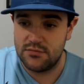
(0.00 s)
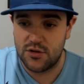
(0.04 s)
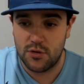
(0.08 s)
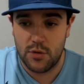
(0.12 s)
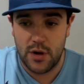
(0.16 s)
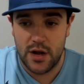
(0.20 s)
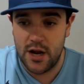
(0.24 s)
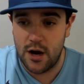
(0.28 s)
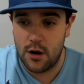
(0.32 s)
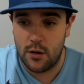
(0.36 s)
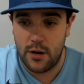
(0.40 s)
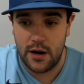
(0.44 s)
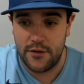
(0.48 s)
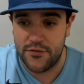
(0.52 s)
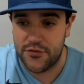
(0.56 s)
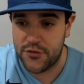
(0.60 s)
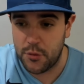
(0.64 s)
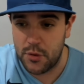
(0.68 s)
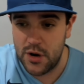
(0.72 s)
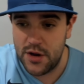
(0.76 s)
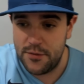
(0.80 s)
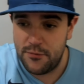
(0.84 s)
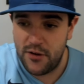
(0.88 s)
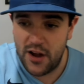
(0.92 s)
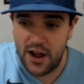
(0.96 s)
Three, ERA of
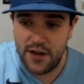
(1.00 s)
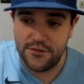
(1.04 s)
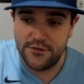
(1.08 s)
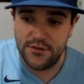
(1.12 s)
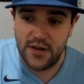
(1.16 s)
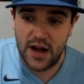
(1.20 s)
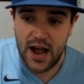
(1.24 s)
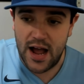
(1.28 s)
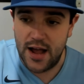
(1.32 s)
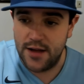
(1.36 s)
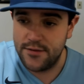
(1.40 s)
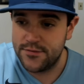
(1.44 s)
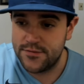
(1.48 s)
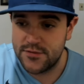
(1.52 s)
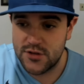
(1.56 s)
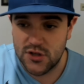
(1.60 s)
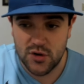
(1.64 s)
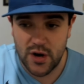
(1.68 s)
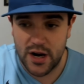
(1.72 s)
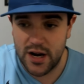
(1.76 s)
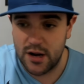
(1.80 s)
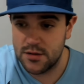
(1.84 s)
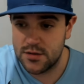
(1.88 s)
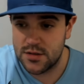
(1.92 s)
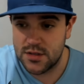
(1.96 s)
3.55,
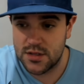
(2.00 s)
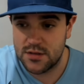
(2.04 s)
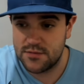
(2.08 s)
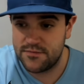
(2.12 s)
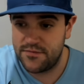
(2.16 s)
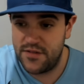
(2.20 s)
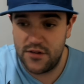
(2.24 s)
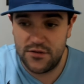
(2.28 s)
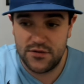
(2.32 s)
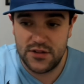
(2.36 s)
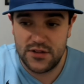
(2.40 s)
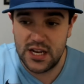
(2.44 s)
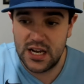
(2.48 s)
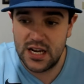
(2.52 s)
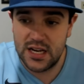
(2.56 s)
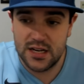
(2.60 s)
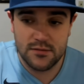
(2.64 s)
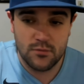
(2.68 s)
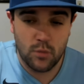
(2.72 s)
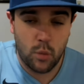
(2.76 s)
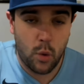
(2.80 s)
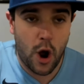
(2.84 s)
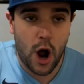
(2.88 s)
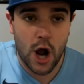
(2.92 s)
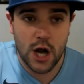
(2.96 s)
strikeouts
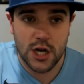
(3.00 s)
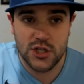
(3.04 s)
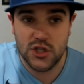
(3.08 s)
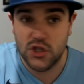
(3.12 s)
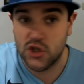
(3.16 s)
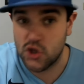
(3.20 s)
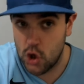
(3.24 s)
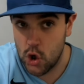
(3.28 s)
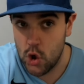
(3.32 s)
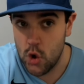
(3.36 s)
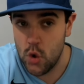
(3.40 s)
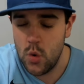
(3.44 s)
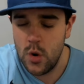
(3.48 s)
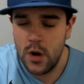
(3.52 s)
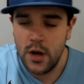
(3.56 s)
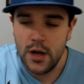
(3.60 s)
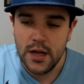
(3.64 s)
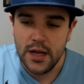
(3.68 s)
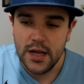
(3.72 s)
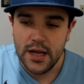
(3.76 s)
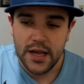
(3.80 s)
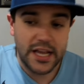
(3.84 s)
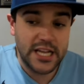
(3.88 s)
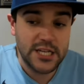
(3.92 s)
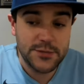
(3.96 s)
15, walks 2.
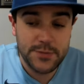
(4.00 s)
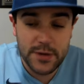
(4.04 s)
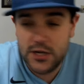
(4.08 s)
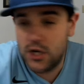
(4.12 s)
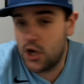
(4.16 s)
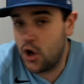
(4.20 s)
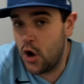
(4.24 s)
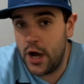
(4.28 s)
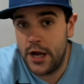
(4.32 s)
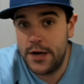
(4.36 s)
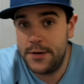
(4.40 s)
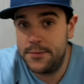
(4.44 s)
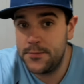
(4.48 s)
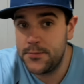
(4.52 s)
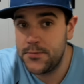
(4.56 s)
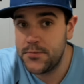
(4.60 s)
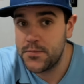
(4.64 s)
He's been good.